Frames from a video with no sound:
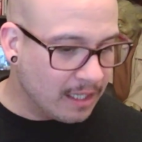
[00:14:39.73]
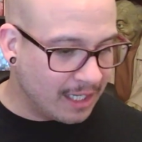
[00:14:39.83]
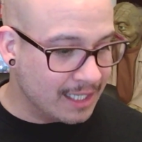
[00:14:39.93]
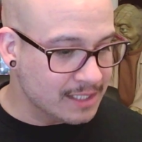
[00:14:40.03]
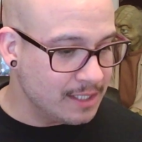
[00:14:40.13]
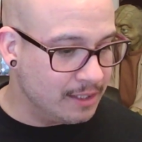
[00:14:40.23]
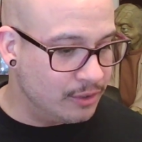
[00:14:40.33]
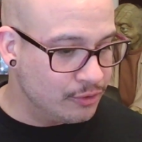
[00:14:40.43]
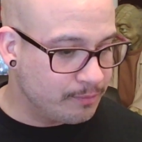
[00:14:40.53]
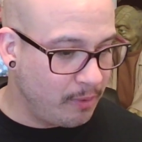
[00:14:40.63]
Like I said,
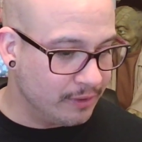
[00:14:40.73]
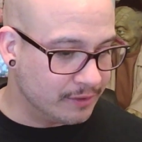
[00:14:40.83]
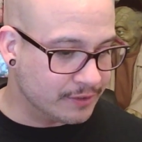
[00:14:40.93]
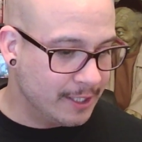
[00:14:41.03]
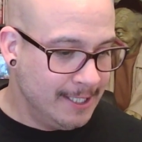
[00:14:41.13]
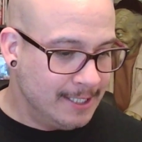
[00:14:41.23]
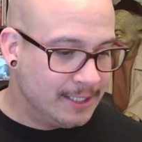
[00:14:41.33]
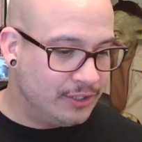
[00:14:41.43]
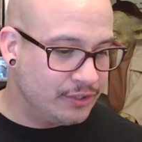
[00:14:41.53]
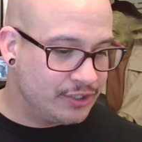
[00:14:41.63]
huge spoilers.
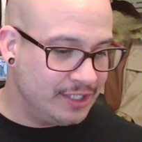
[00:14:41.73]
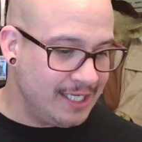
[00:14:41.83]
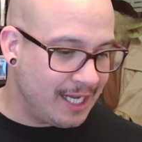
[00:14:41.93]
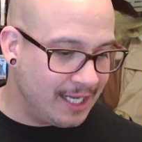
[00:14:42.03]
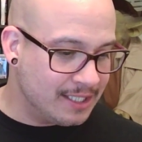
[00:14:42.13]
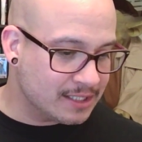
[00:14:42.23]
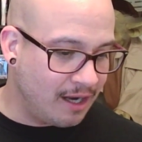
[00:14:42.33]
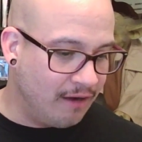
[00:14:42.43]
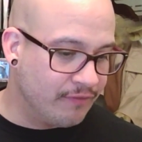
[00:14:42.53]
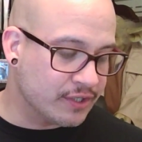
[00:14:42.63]
Did you see hints
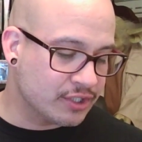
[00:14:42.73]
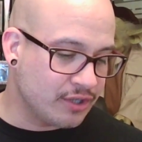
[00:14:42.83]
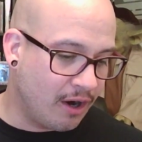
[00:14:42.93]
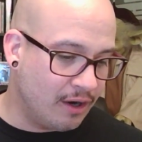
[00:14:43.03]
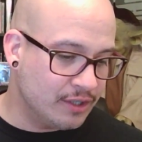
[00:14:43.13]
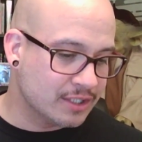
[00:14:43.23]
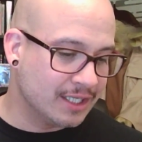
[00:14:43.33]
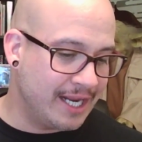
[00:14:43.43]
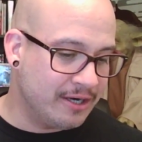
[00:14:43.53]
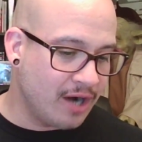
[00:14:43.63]
of the star's
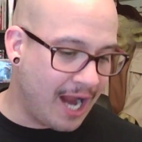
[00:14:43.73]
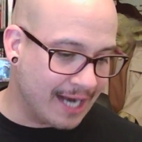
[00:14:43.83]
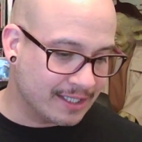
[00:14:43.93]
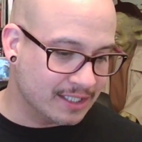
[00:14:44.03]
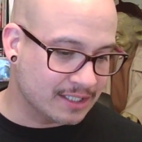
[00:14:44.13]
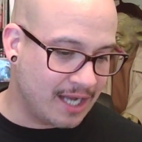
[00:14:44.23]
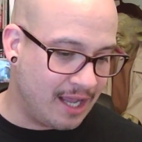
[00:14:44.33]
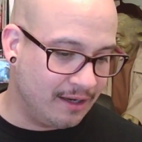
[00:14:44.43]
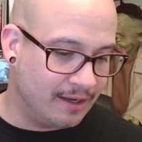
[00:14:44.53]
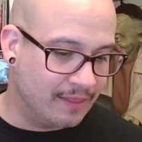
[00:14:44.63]
later acting
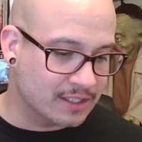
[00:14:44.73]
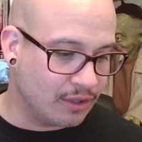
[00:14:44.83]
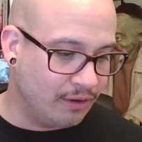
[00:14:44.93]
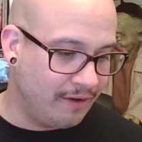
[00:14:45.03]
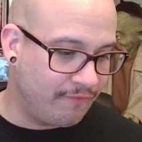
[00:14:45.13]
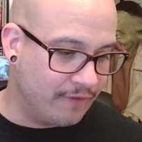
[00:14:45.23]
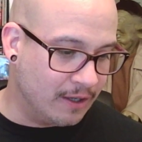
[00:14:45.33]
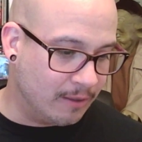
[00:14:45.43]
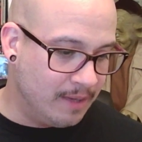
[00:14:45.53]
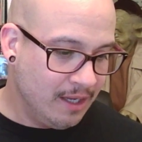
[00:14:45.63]
style in this early
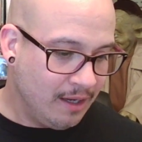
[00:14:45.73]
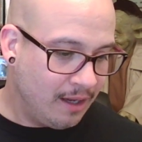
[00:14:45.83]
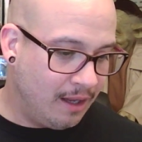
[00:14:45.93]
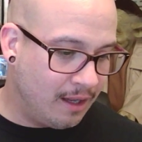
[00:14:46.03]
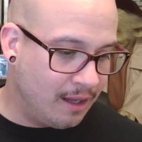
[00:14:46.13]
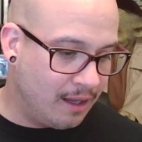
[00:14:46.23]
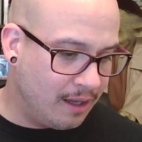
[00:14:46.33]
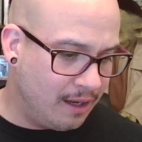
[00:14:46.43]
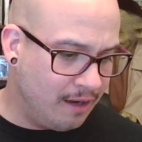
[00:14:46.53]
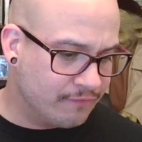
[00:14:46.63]
film?
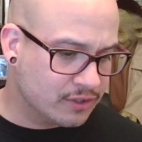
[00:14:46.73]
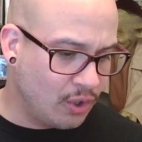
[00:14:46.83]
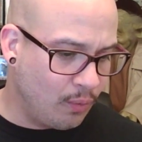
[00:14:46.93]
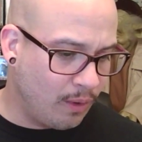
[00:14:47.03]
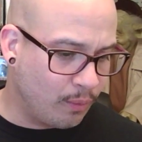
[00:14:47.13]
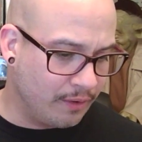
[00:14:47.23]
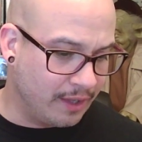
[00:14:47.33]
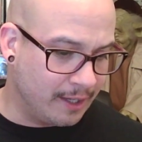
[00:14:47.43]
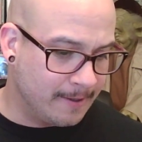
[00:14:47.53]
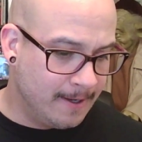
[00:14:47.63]
If so, what were
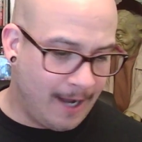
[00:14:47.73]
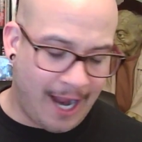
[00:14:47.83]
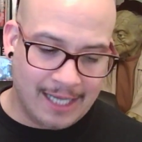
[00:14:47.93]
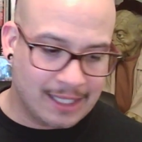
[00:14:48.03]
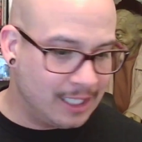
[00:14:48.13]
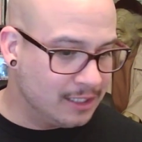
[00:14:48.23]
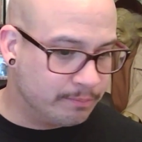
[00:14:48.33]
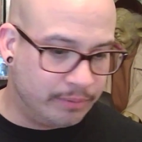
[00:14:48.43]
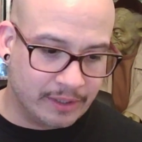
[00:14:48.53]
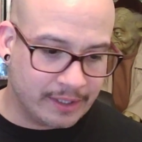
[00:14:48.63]
they? I think he's
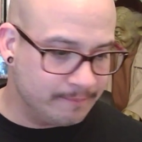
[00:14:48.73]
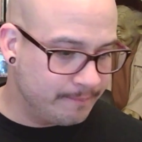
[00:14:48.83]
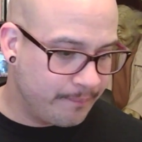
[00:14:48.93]
brilliant.